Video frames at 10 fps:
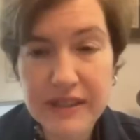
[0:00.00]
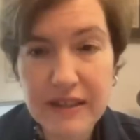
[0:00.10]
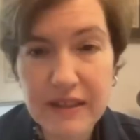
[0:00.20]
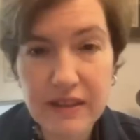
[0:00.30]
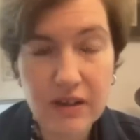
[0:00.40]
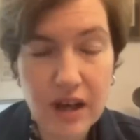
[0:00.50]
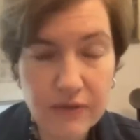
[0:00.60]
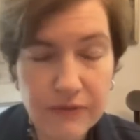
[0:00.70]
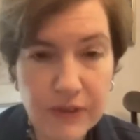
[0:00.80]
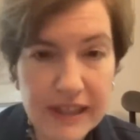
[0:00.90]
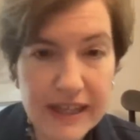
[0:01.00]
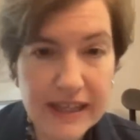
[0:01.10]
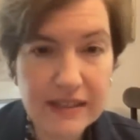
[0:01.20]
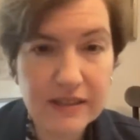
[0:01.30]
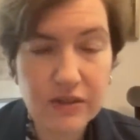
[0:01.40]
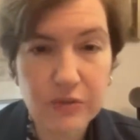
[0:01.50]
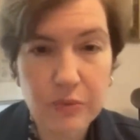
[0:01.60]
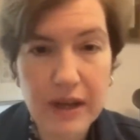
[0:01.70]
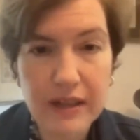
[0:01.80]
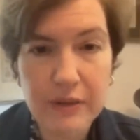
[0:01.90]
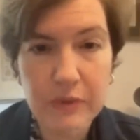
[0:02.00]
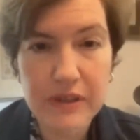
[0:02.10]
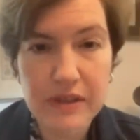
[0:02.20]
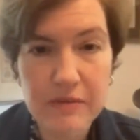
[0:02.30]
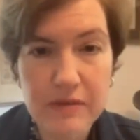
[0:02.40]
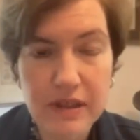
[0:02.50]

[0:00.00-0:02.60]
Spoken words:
that they're not fully answered. While it was